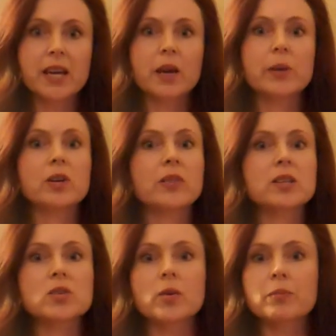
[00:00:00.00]
and we know
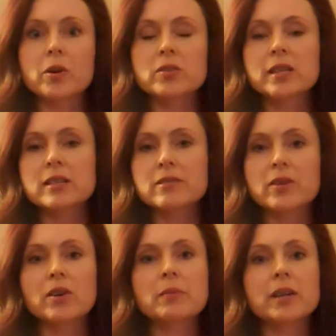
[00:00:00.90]
that soy protein is
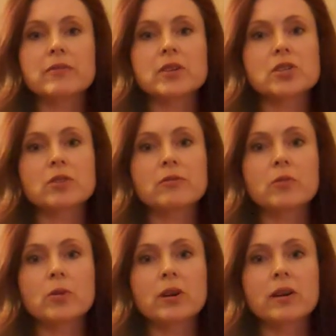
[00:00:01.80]
very beneficial
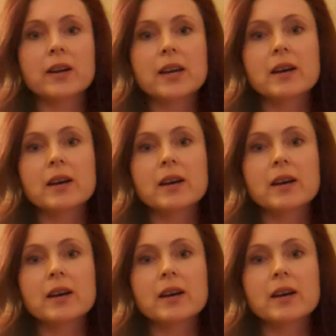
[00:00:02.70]
for,